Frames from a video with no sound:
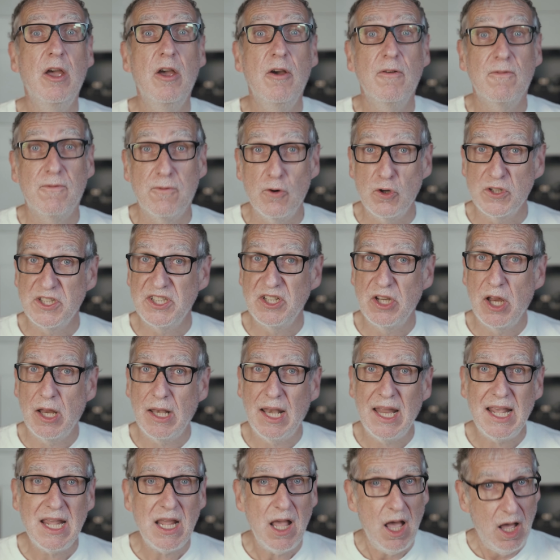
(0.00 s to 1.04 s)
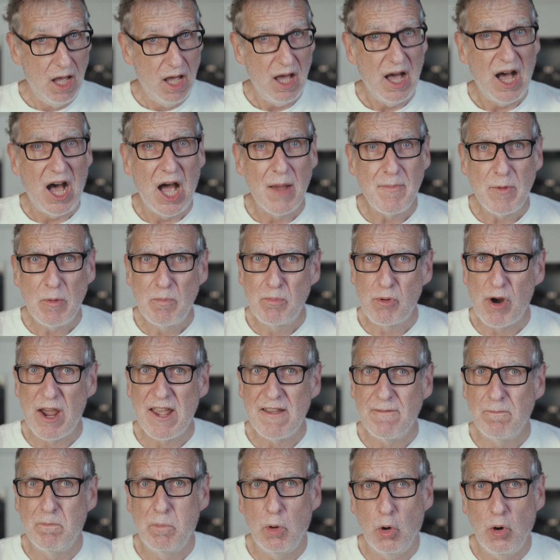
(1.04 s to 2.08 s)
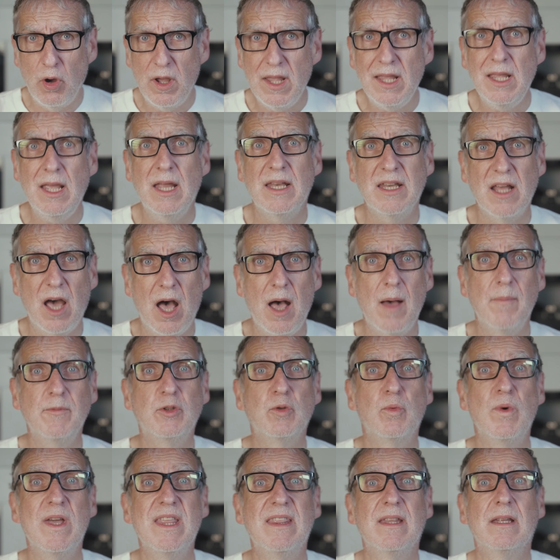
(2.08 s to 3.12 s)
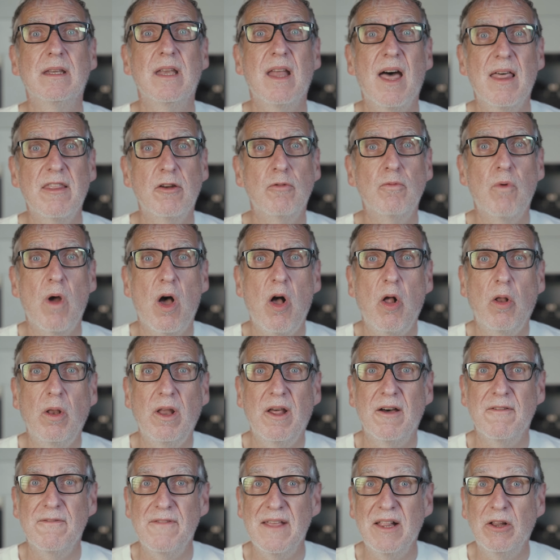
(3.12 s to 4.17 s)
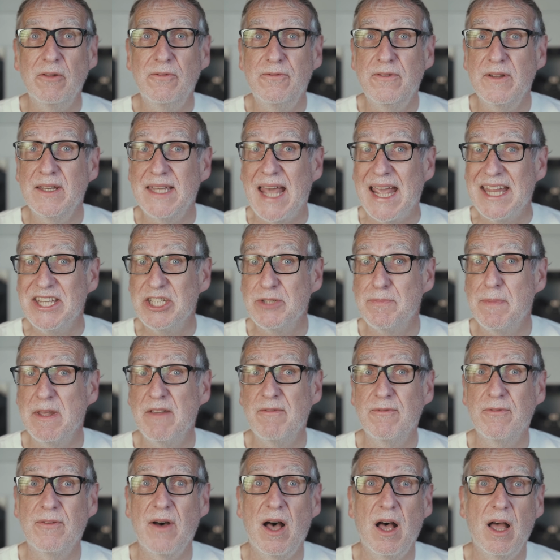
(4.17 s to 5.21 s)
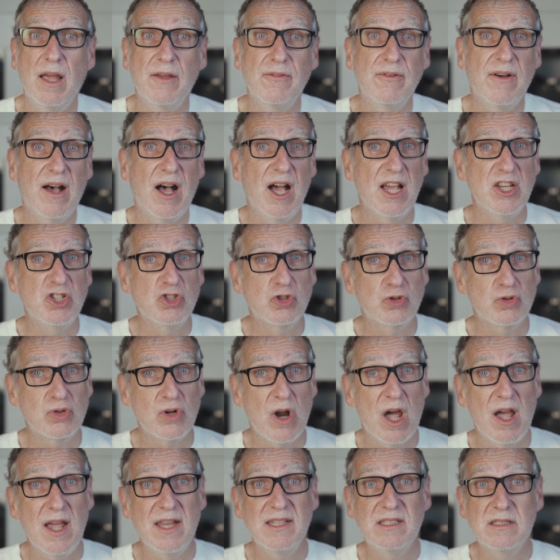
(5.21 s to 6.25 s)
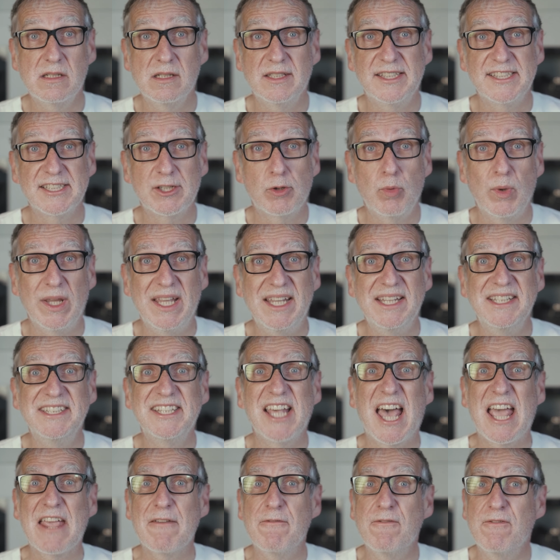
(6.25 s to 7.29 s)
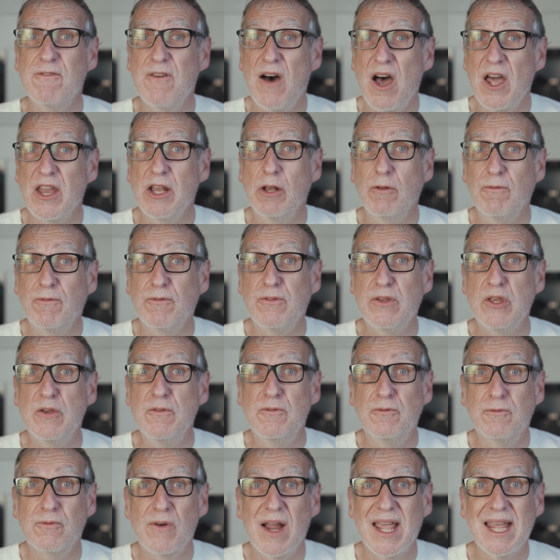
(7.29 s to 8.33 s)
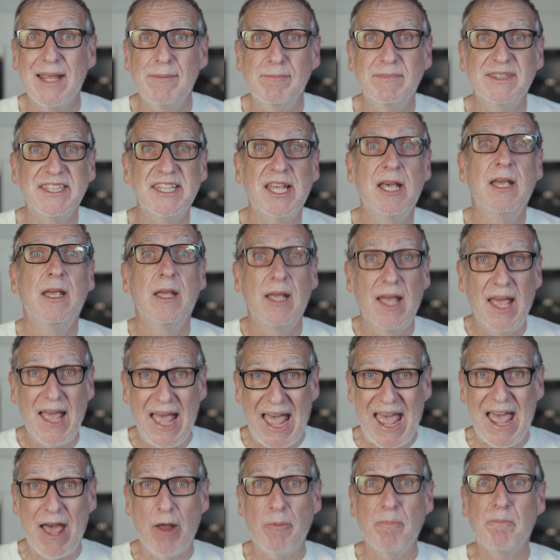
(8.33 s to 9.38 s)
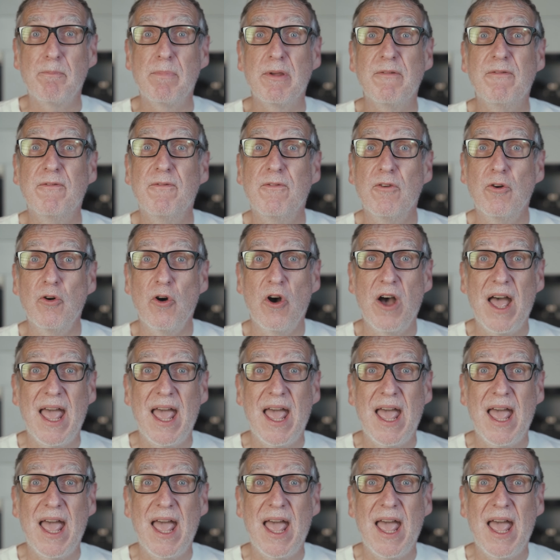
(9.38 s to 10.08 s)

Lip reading: Fortunately, I'm a brave boy, and armed with another roll of Ilford HP5, I tried to squeeze a final few frames out before